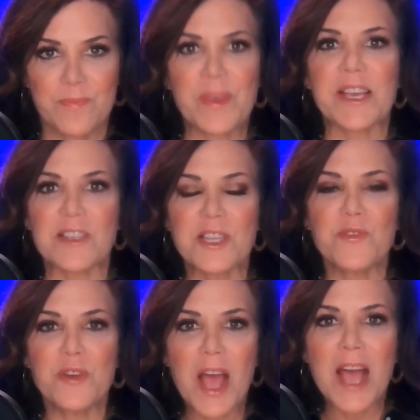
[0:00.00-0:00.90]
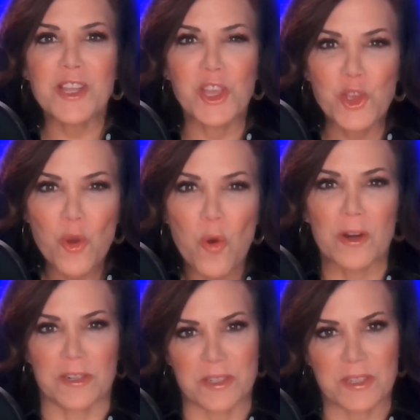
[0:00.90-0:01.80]
Because they're not
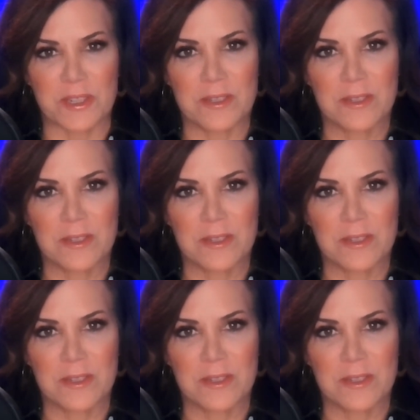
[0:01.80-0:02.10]
yours.